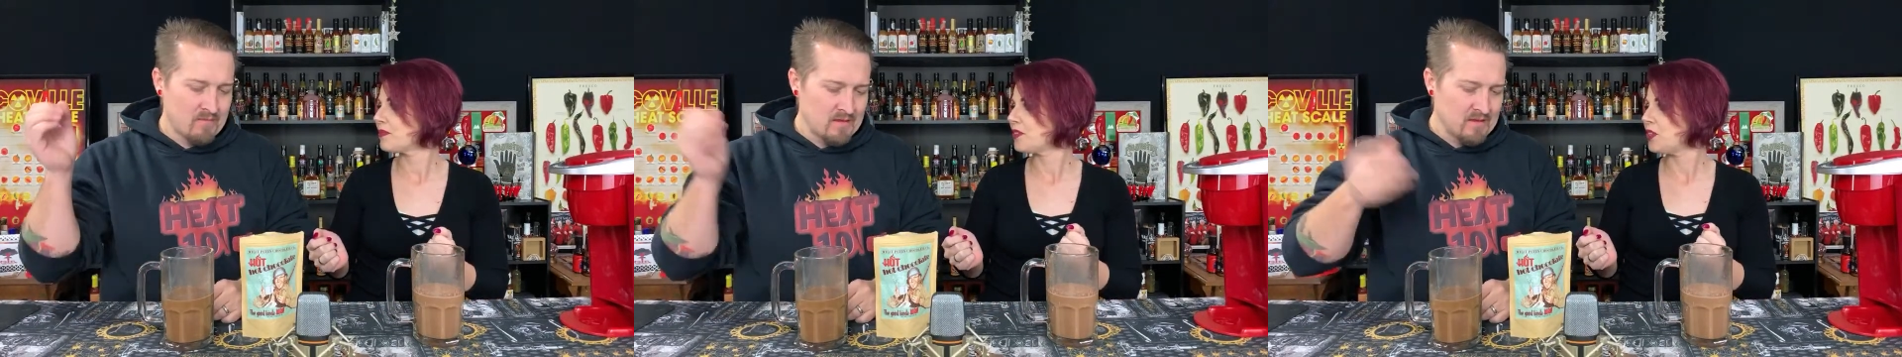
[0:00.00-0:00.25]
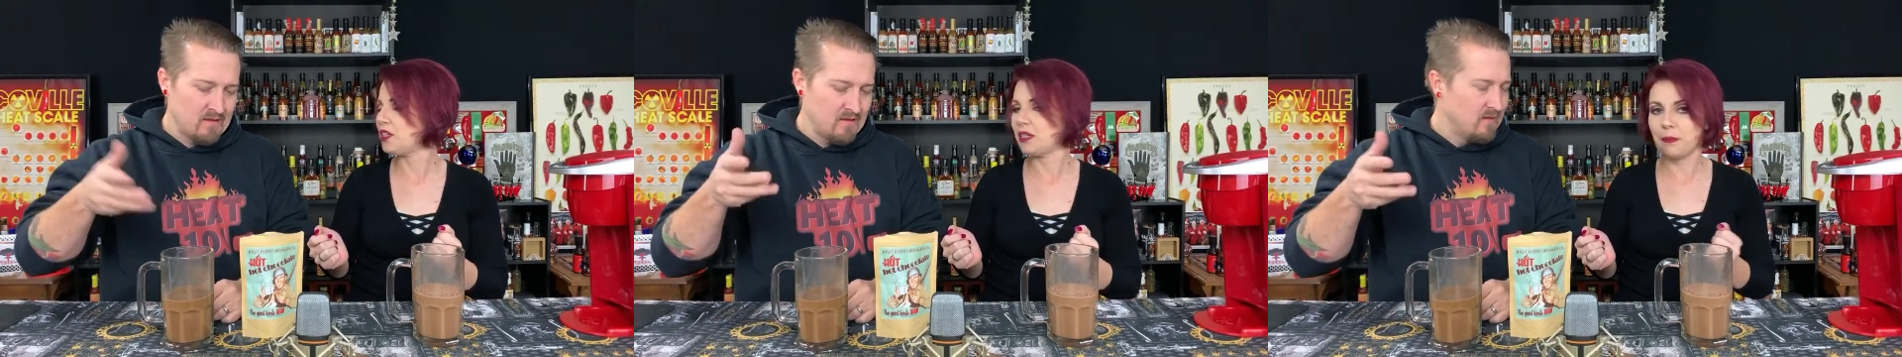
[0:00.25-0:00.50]

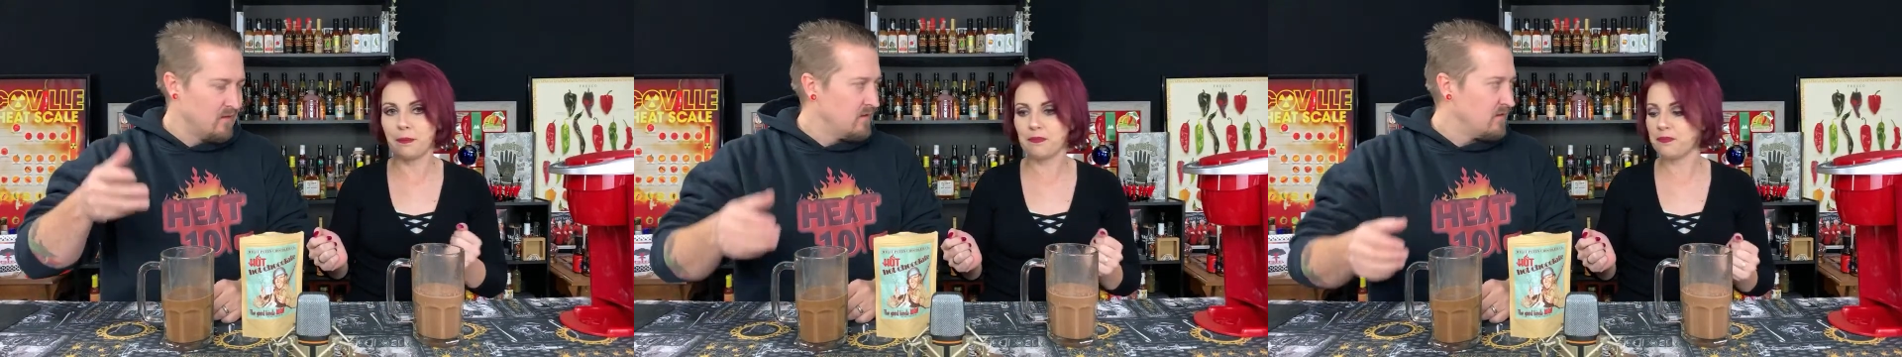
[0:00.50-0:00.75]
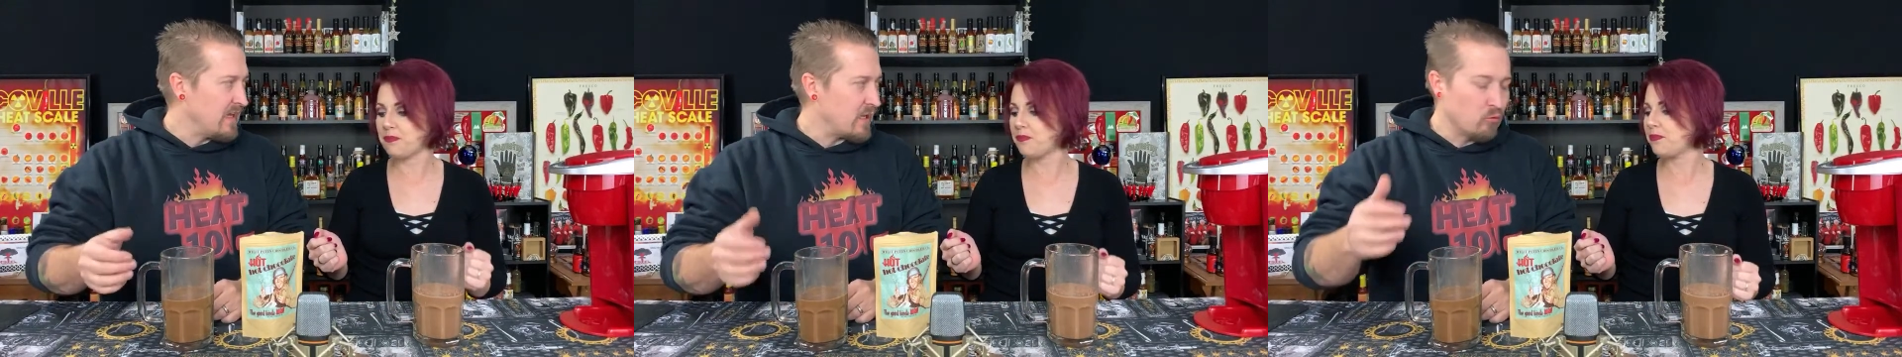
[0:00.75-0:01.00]
Speaker 1: you need a
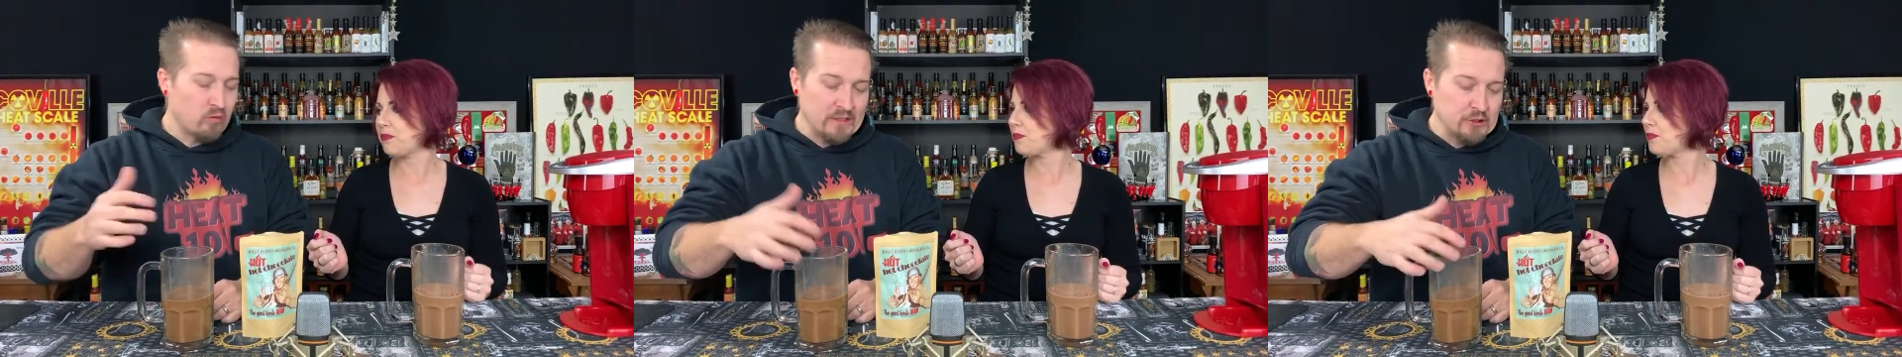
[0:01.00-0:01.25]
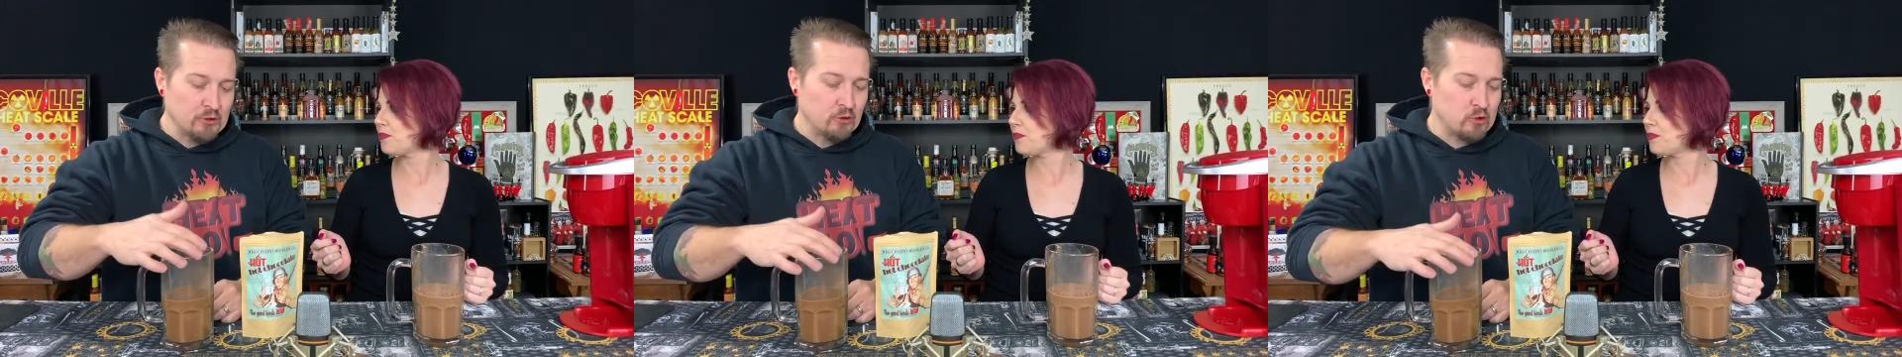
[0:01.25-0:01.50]
like
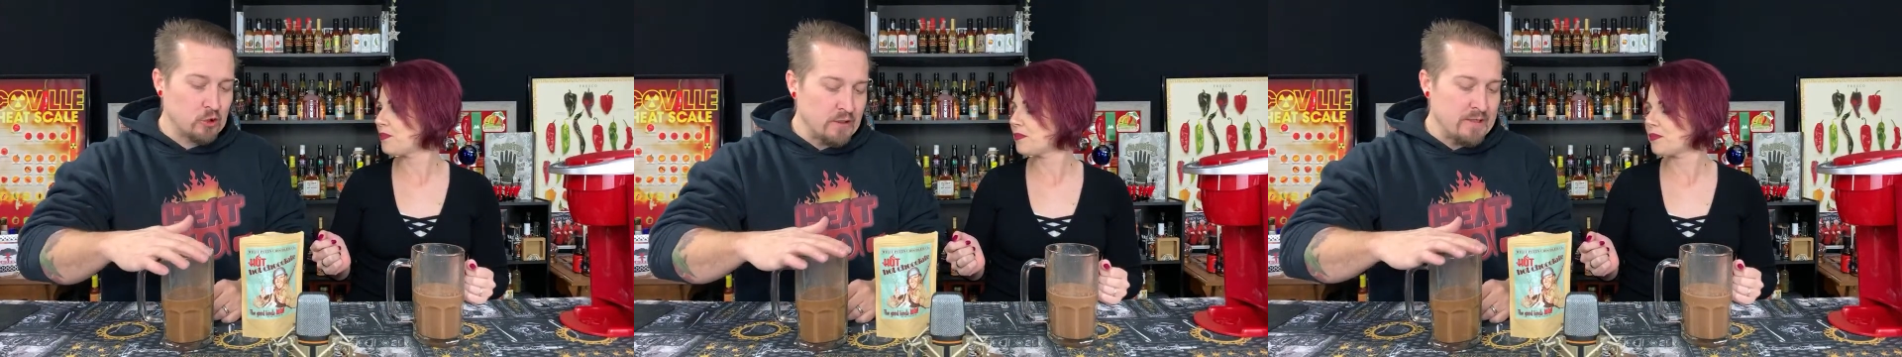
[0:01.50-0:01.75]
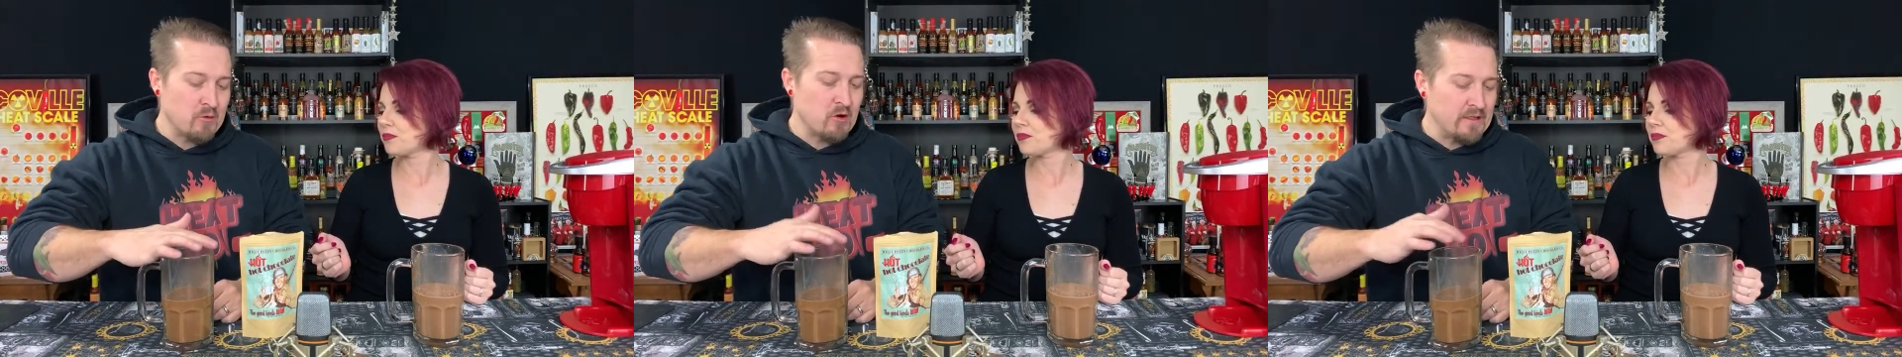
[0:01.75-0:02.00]
original
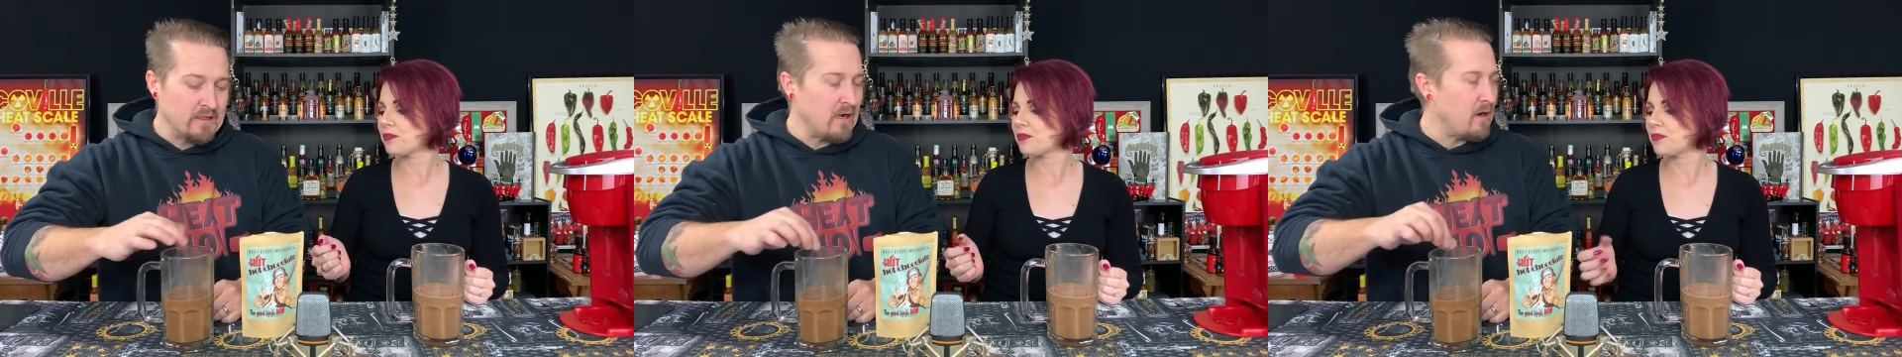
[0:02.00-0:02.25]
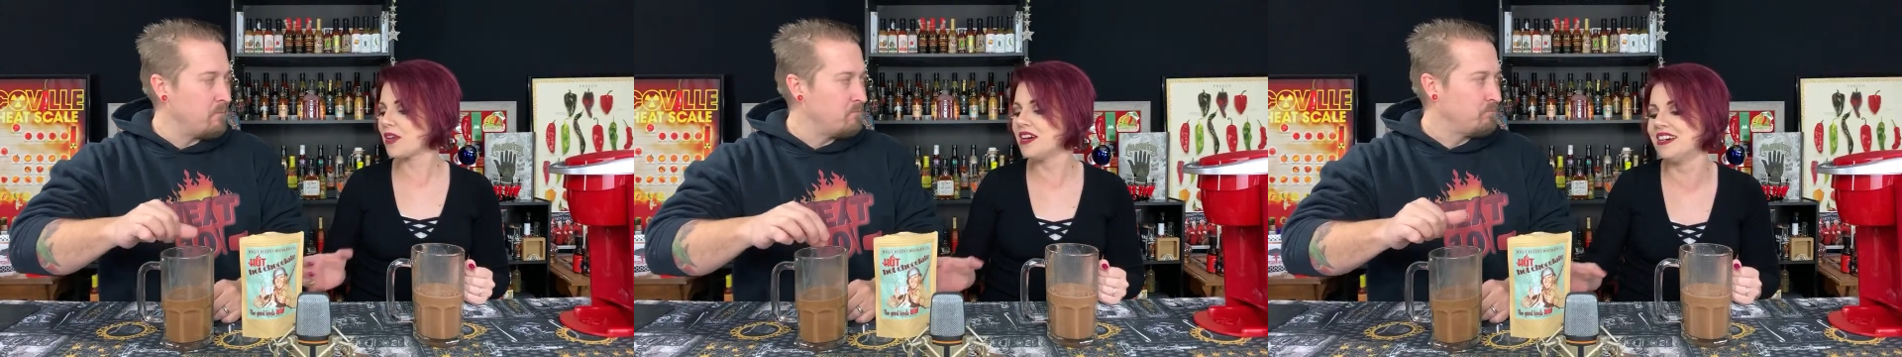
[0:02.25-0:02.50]
creamer in there